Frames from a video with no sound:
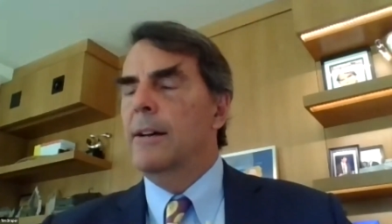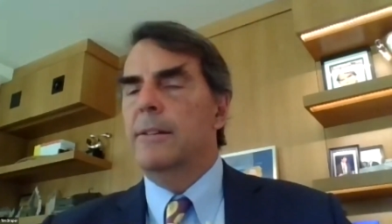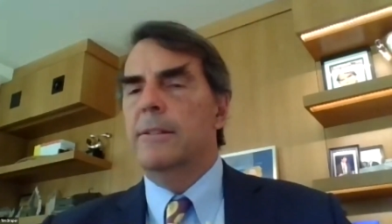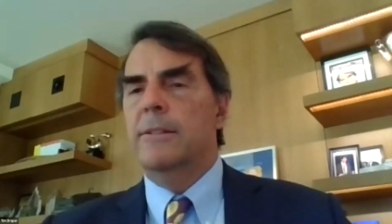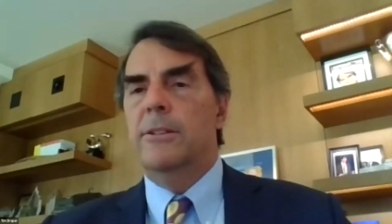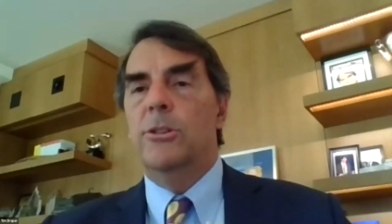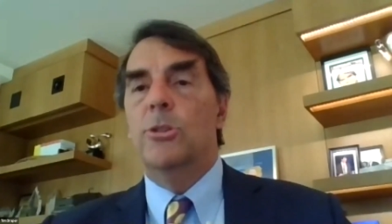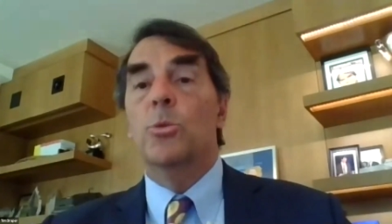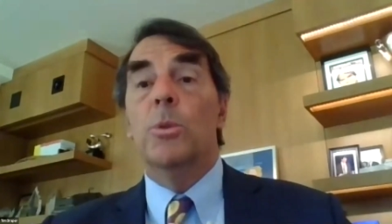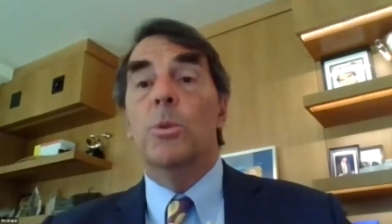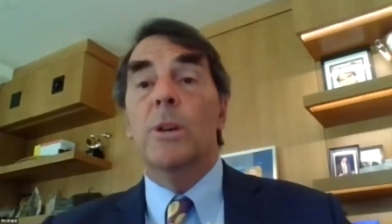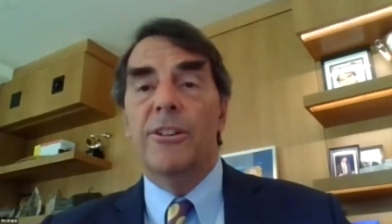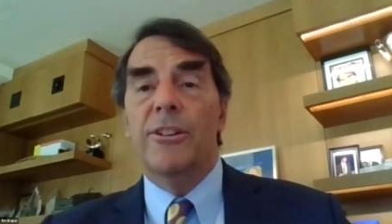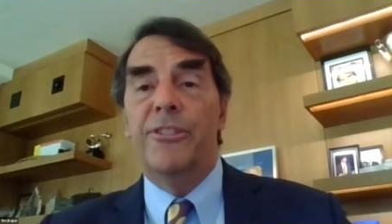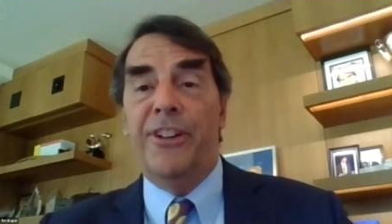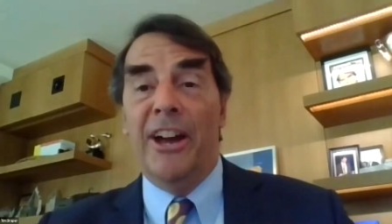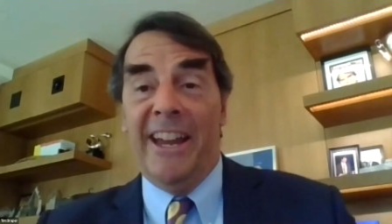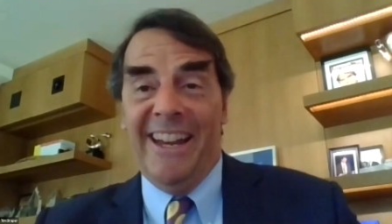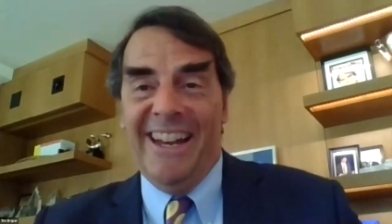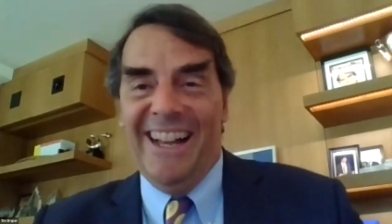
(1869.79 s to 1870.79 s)
you will
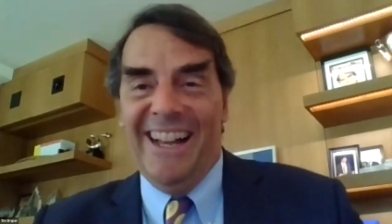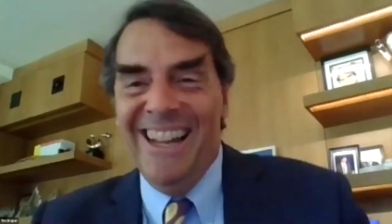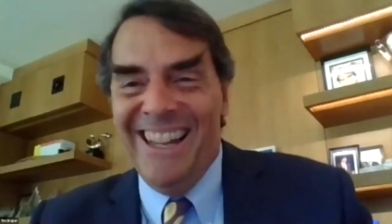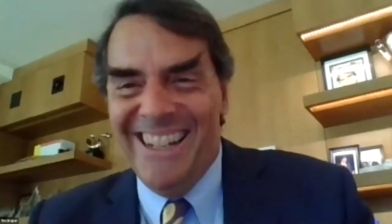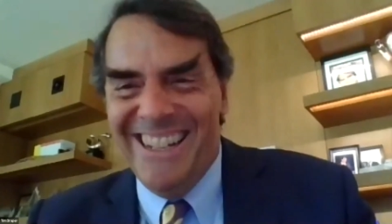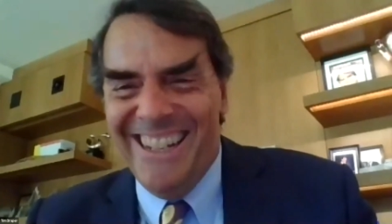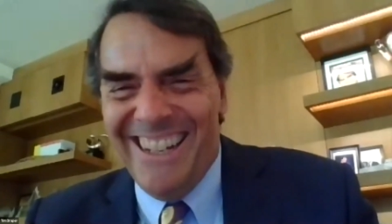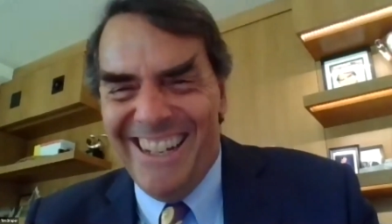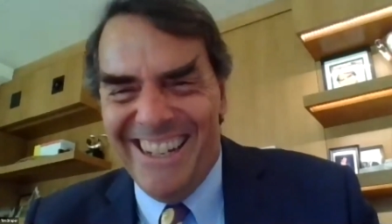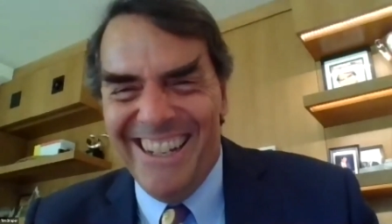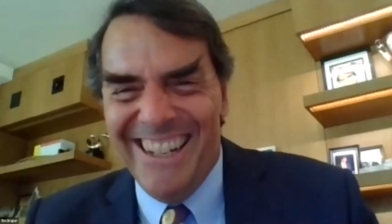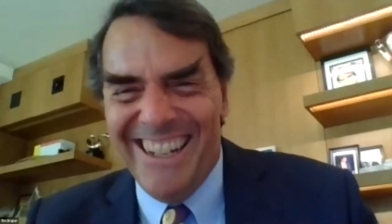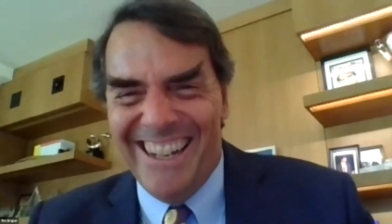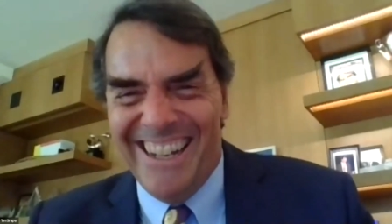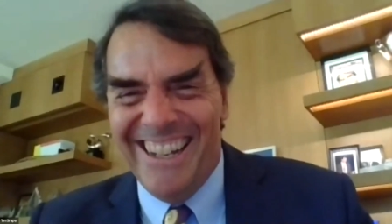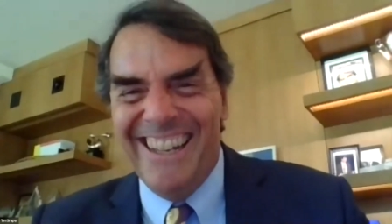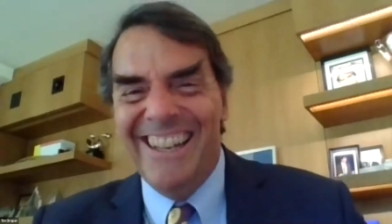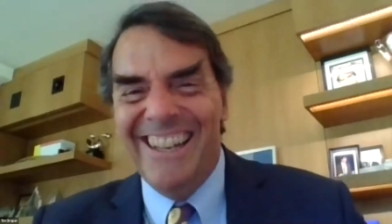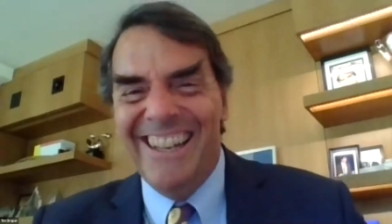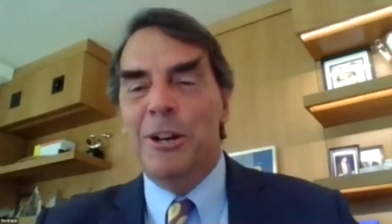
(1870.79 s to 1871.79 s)
fail.
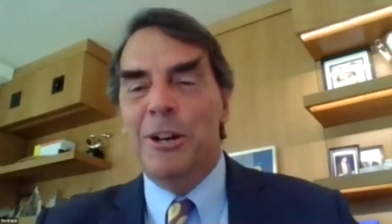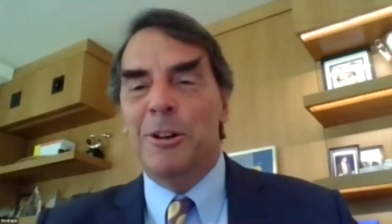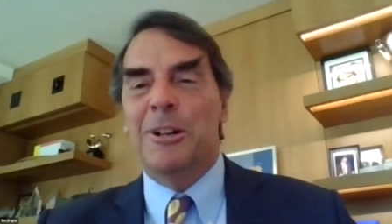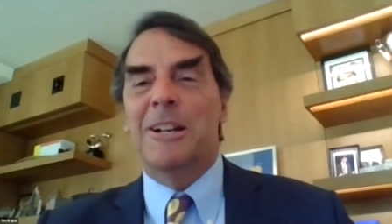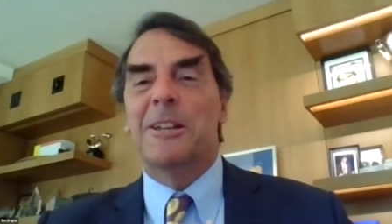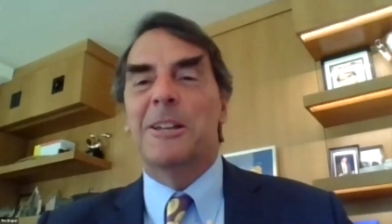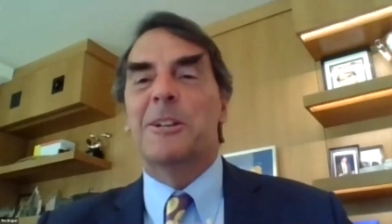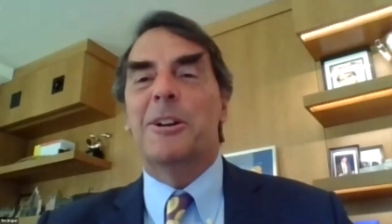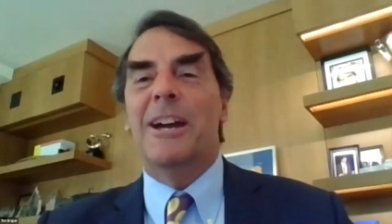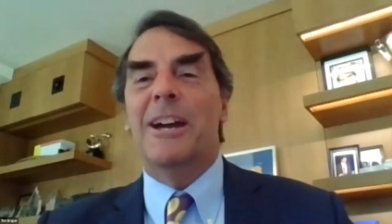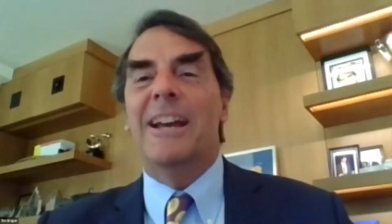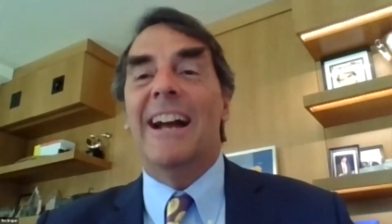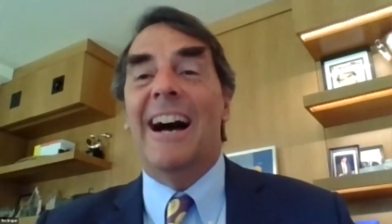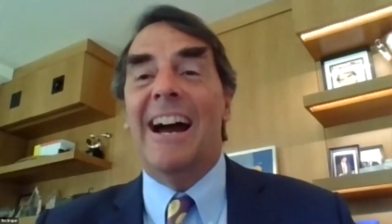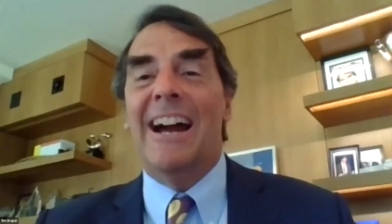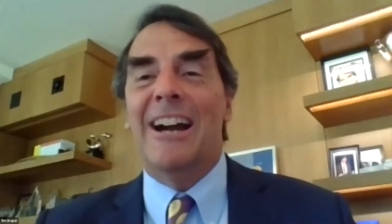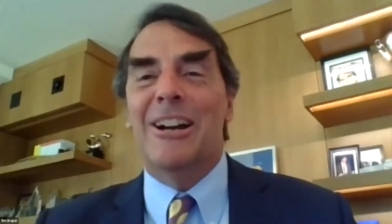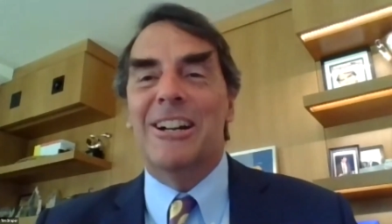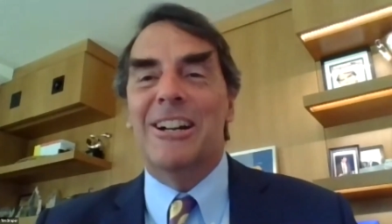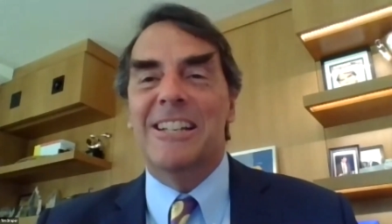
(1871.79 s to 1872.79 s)
One of the great
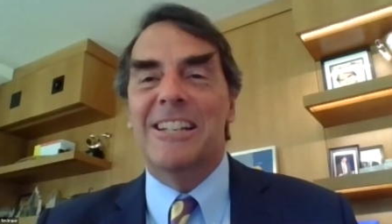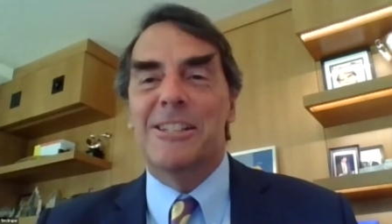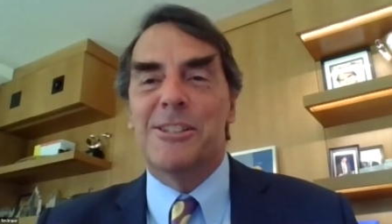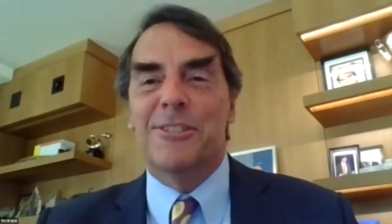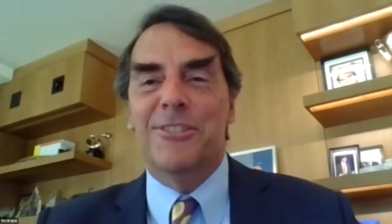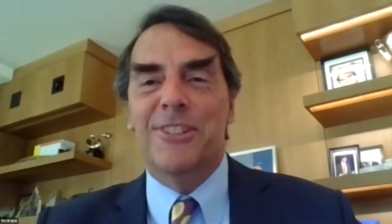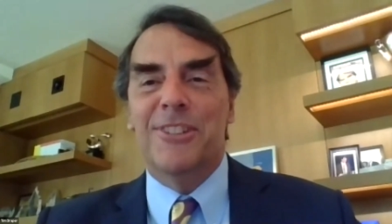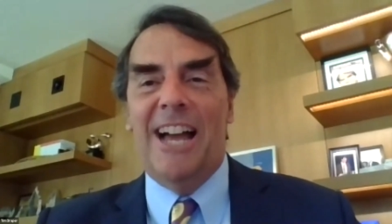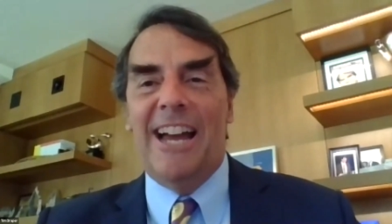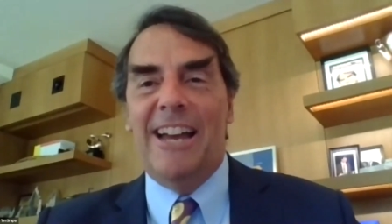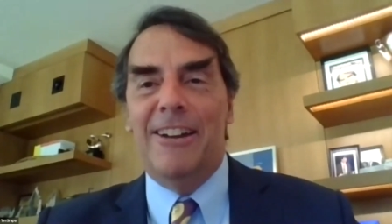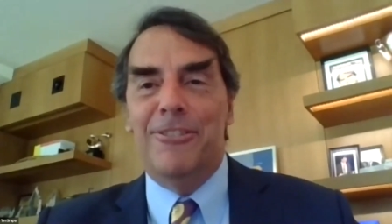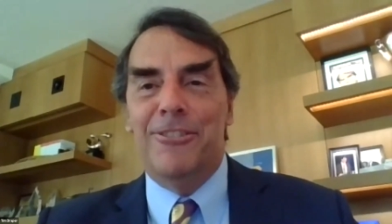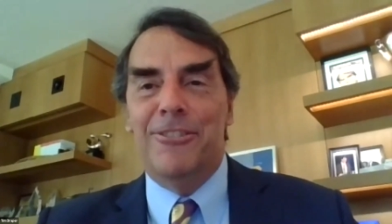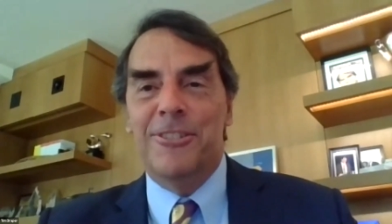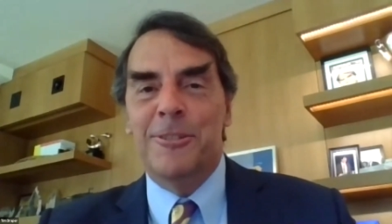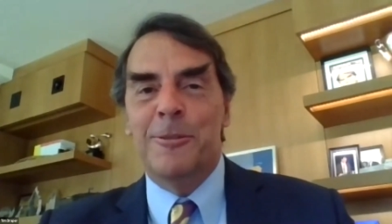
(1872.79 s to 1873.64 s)
ironies of life.